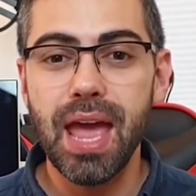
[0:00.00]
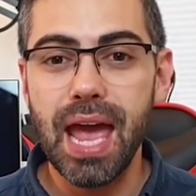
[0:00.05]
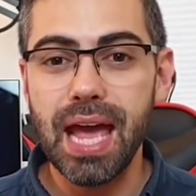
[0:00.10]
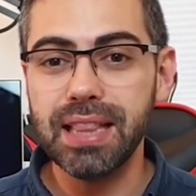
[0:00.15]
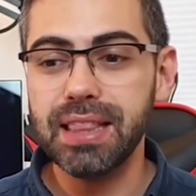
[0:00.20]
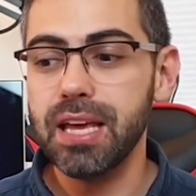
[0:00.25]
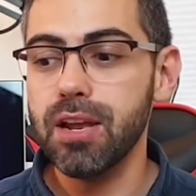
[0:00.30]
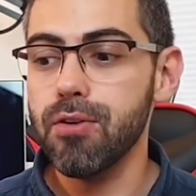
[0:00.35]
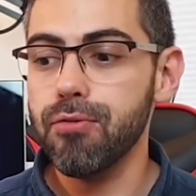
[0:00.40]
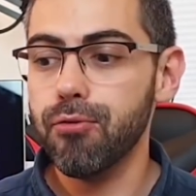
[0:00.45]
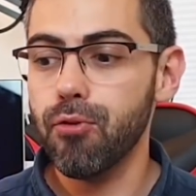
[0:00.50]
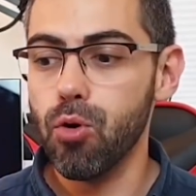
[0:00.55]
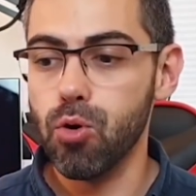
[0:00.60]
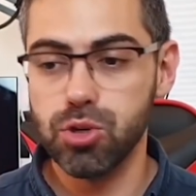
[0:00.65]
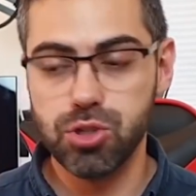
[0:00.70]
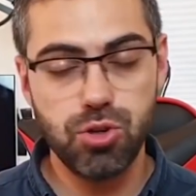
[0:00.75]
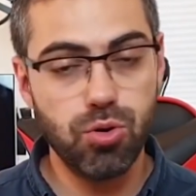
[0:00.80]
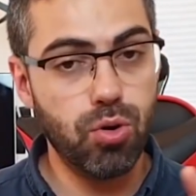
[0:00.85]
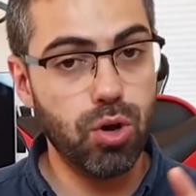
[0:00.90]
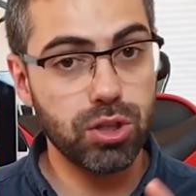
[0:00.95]
And then of
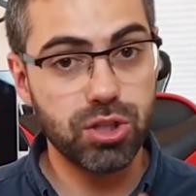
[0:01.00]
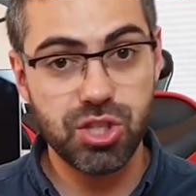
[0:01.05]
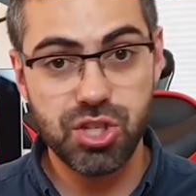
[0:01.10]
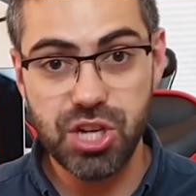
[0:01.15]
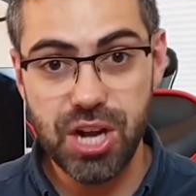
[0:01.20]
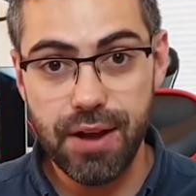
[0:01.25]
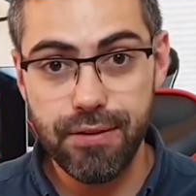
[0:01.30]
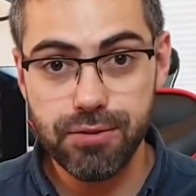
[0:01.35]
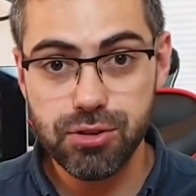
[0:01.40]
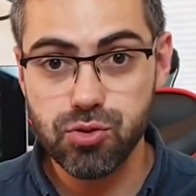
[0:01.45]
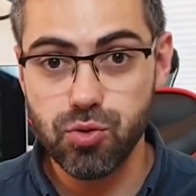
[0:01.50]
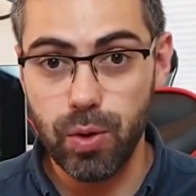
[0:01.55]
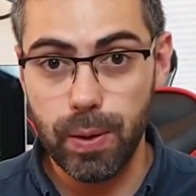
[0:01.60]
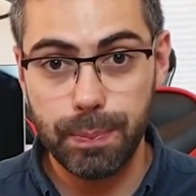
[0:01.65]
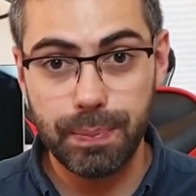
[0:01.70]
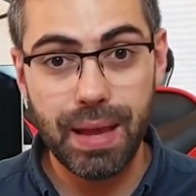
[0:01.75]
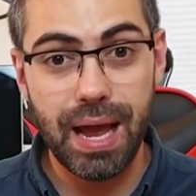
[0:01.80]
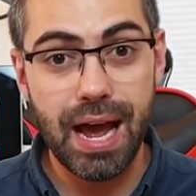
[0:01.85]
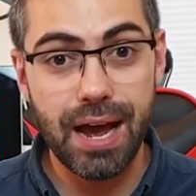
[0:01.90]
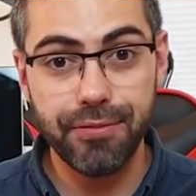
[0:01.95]
course you got
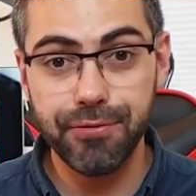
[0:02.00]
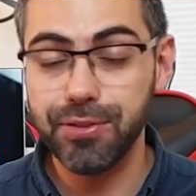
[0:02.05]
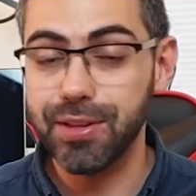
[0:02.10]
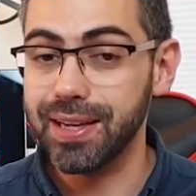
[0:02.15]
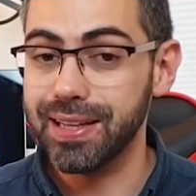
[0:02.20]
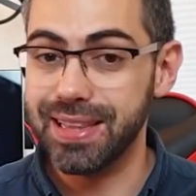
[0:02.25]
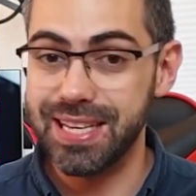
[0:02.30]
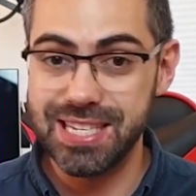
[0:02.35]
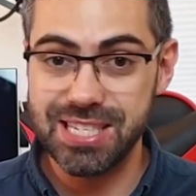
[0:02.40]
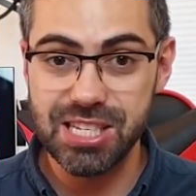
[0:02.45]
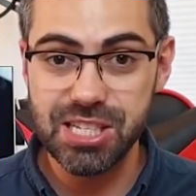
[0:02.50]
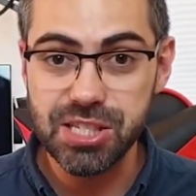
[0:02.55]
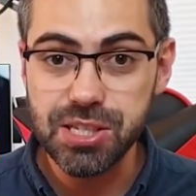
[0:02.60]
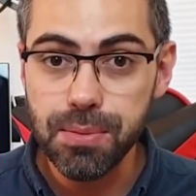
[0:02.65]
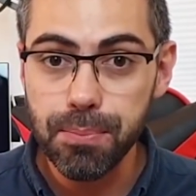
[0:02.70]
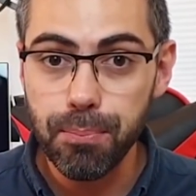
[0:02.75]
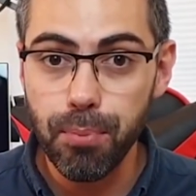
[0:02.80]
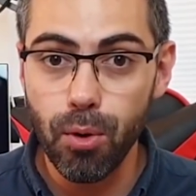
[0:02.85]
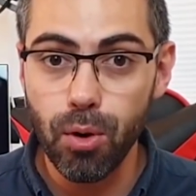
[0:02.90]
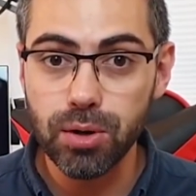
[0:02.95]
JavaScript after this is
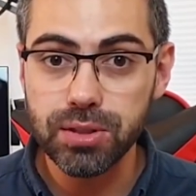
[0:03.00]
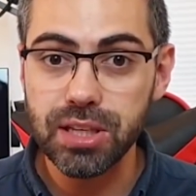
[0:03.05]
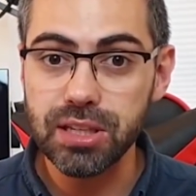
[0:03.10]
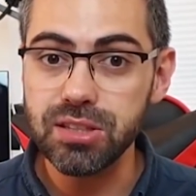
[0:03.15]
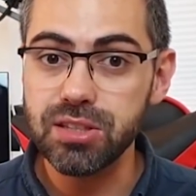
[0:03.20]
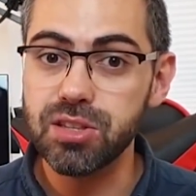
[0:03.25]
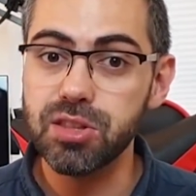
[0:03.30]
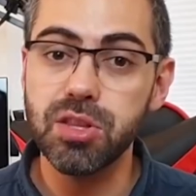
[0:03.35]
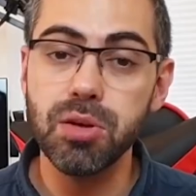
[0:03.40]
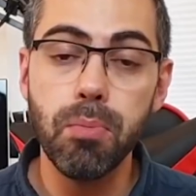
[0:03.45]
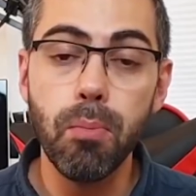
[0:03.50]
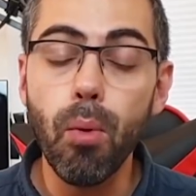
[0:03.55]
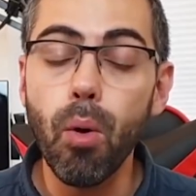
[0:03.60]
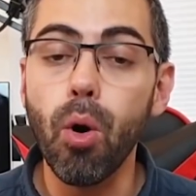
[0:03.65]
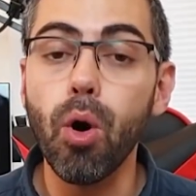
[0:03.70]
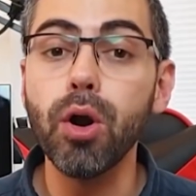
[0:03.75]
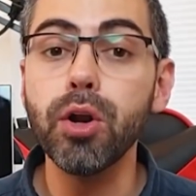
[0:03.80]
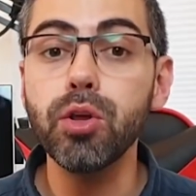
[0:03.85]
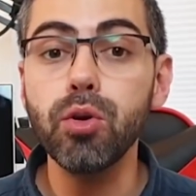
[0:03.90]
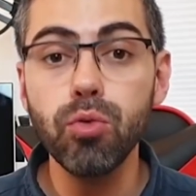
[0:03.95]
important. The
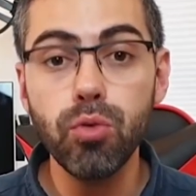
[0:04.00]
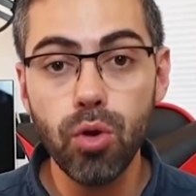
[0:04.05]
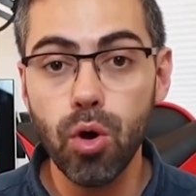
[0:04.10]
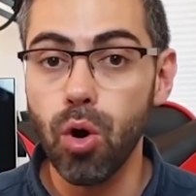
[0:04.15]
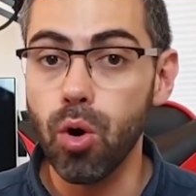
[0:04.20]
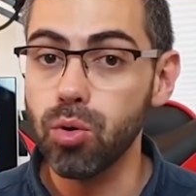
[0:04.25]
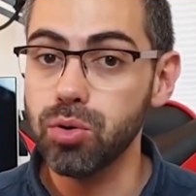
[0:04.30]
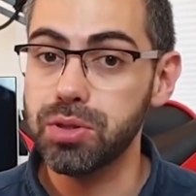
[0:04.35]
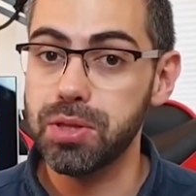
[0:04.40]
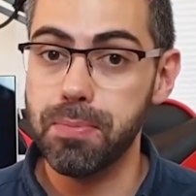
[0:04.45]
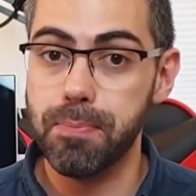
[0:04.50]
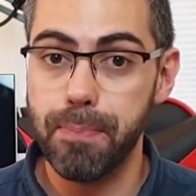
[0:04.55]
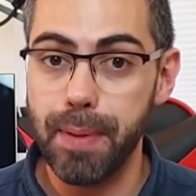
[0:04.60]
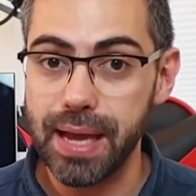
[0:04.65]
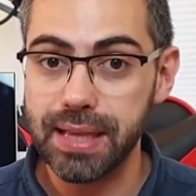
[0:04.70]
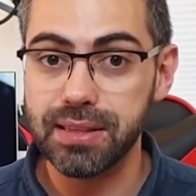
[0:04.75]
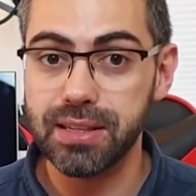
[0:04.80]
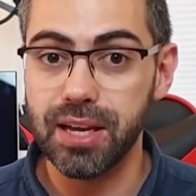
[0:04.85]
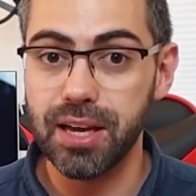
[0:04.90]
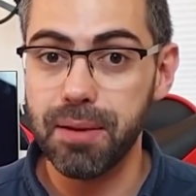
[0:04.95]
more you know, the
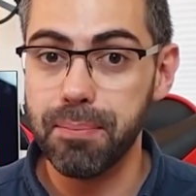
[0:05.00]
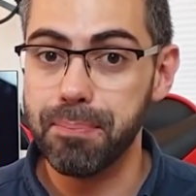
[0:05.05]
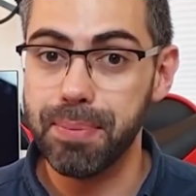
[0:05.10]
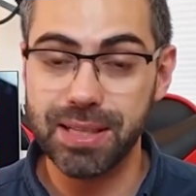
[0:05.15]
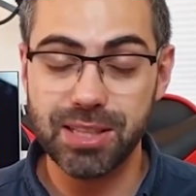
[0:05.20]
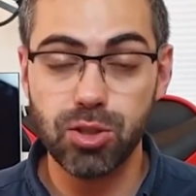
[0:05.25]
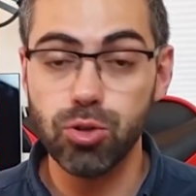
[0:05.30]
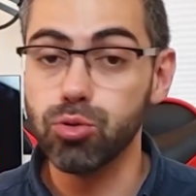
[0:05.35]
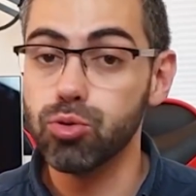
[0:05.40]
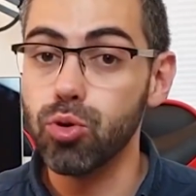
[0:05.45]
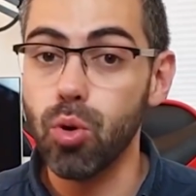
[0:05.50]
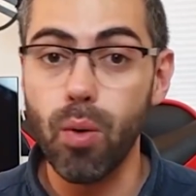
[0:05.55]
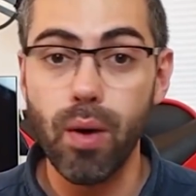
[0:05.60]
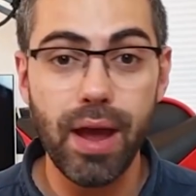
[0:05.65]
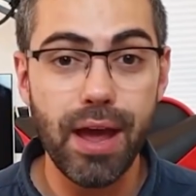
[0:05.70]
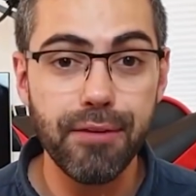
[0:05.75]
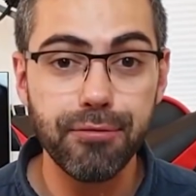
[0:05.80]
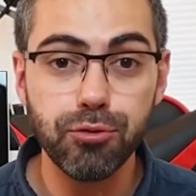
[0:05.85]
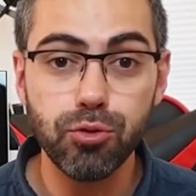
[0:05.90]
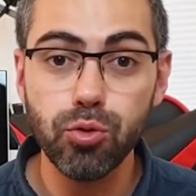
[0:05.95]
better, but you don't
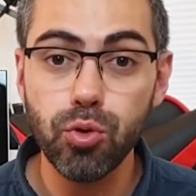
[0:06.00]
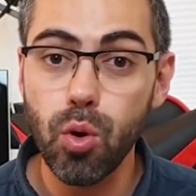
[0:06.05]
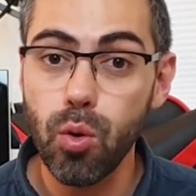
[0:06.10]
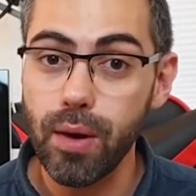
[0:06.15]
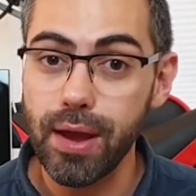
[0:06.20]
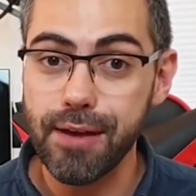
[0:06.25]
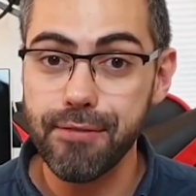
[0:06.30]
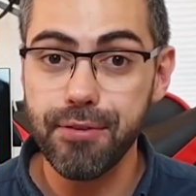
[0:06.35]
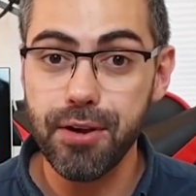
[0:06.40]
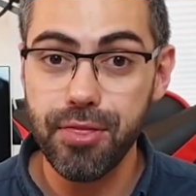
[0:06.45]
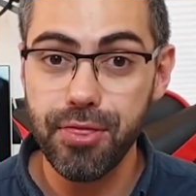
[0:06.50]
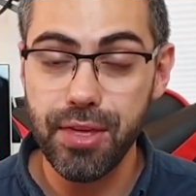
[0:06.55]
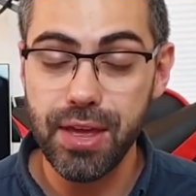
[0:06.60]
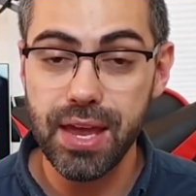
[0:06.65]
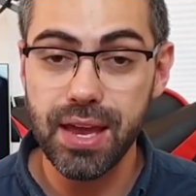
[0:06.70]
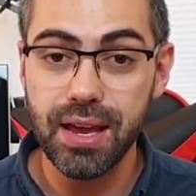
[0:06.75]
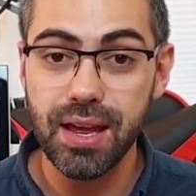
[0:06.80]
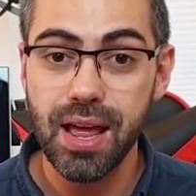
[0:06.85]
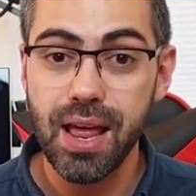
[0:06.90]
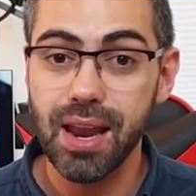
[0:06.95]
have to know
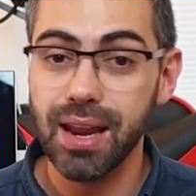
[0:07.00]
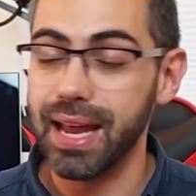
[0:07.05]
everything.